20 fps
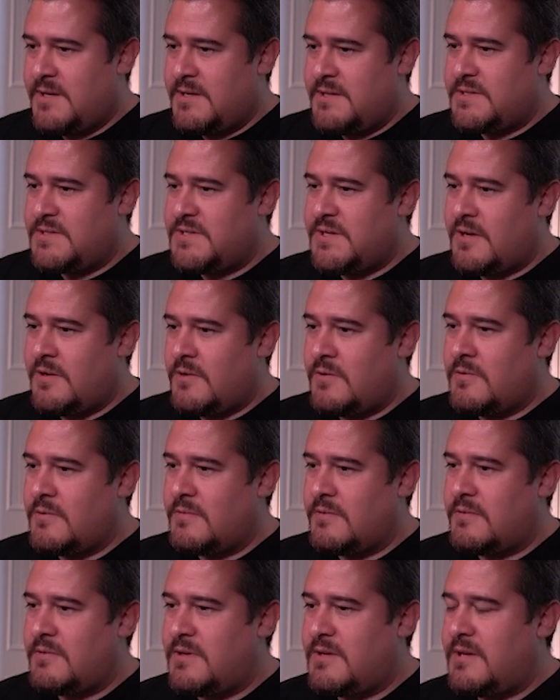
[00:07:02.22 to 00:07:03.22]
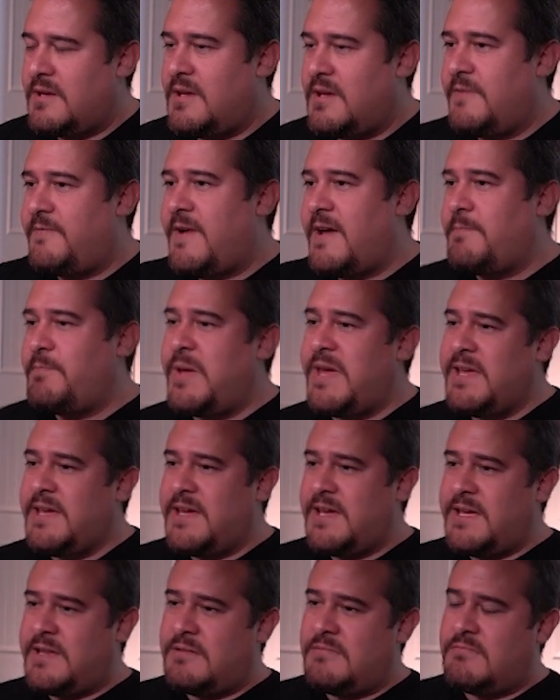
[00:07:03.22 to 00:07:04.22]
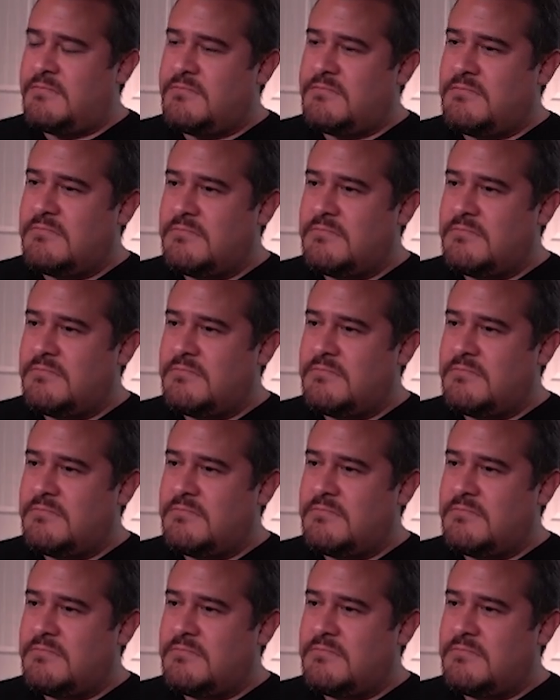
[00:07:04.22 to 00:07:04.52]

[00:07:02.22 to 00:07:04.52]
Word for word: So if I ping it,